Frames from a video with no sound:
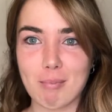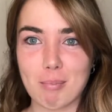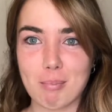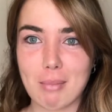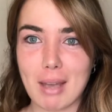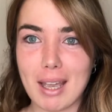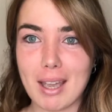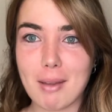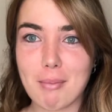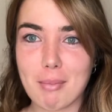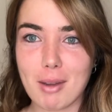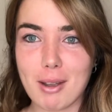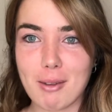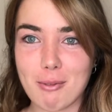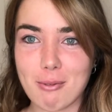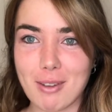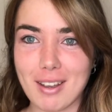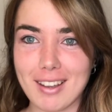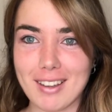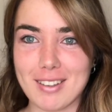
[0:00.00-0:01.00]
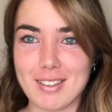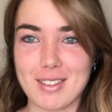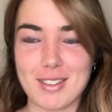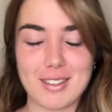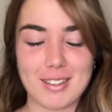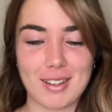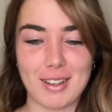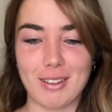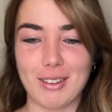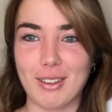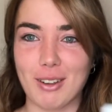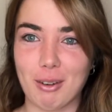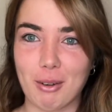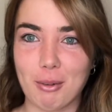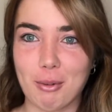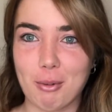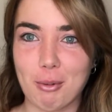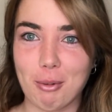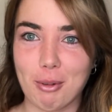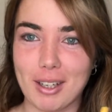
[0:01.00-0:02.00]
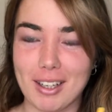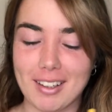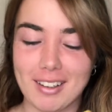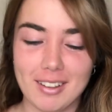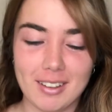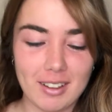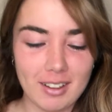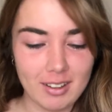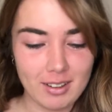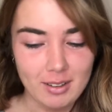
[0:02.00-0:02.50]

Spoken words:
paint my face to look weird.